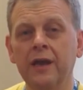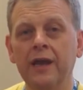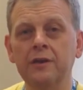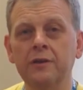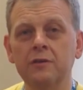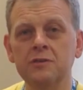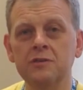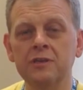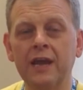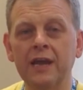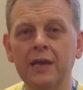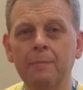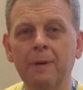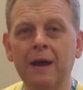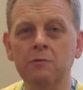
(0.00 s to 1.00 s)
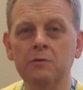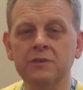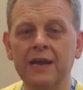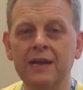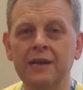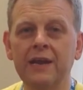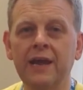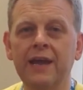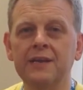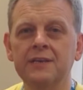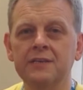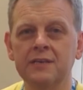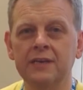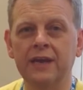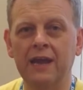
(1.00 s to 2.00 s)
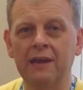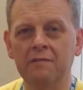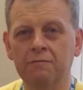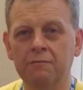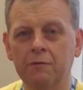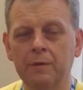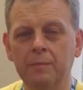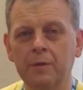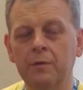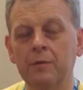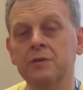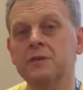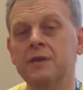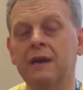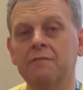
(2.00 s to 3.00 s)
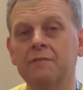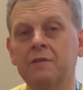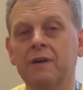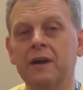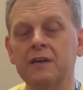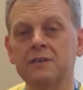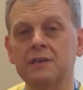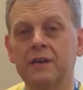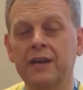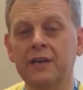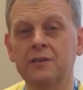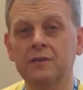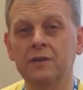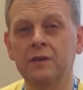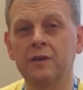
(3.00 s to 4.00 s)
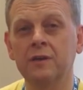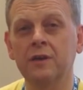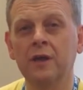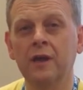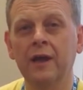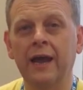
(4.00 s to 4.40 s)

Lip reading: It does take about 10 days to gain full immunity after vaccination,